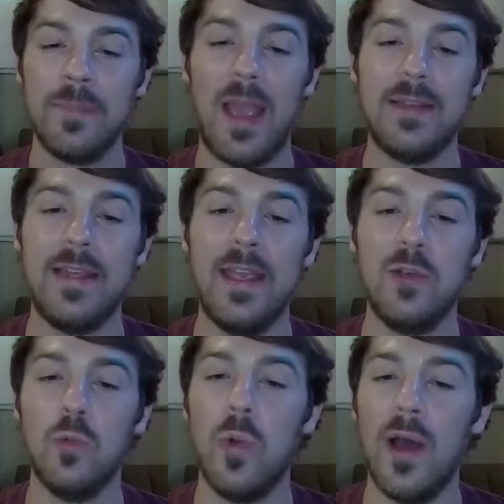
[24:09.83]
I
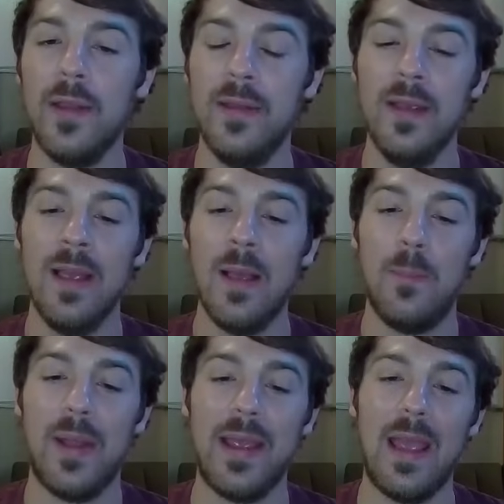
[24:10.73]
tank 1,
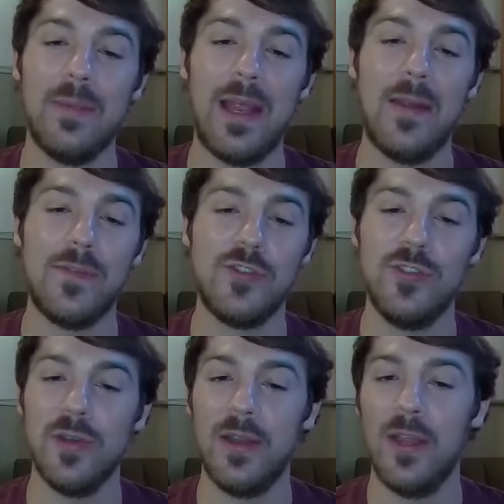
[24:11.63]
but I am going to have to
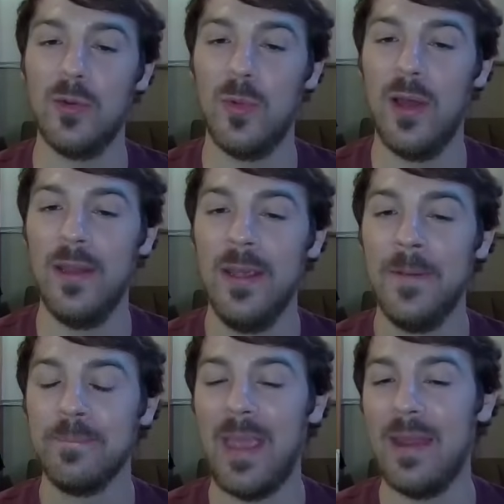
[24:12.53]
shield another one,
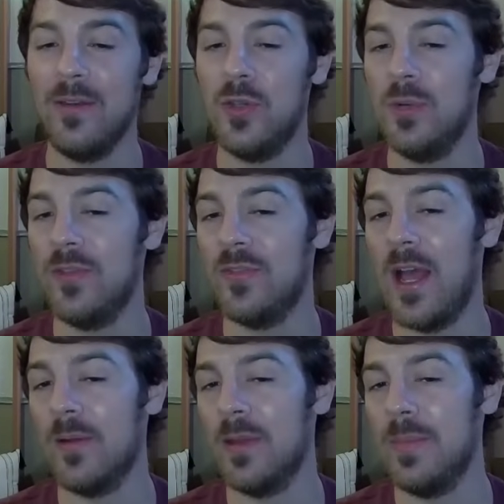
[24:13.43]
and Goon is
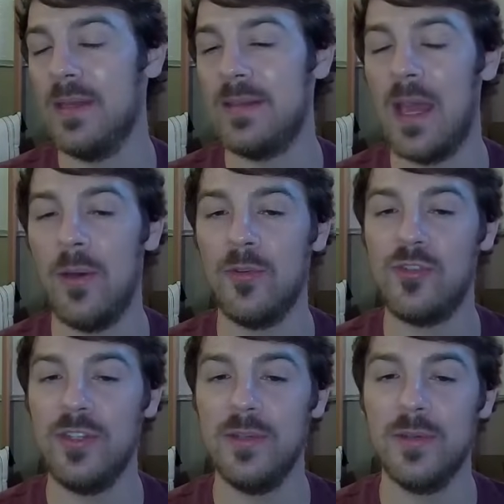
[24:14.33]
now going to be down
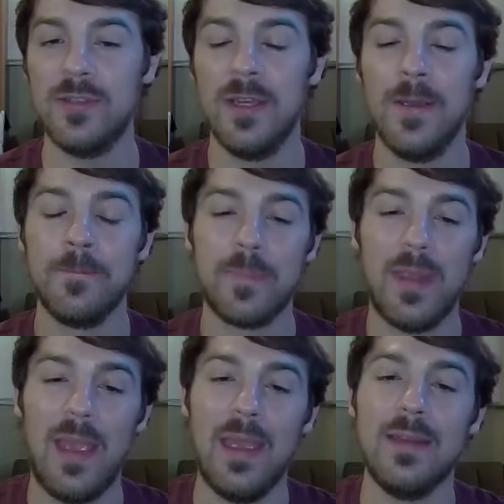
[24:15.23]
shields
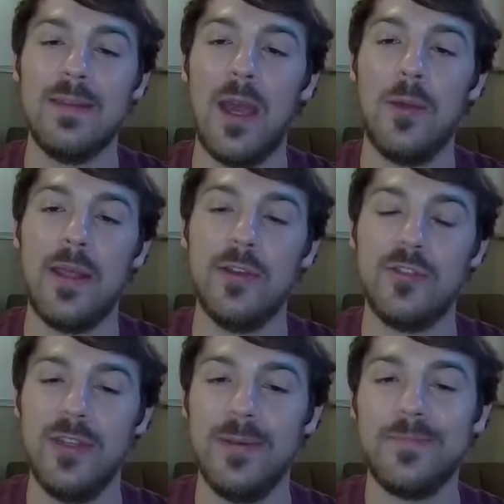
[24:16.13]
and down
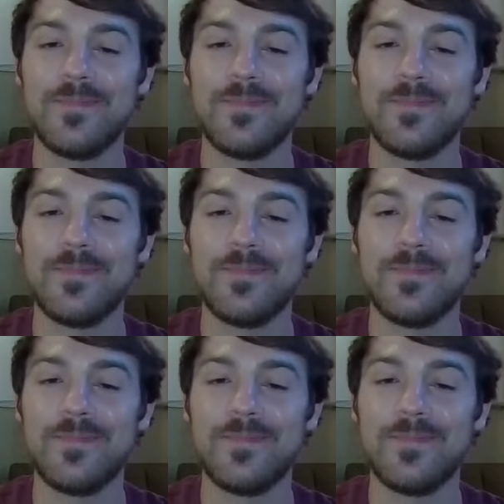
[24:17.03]
energy.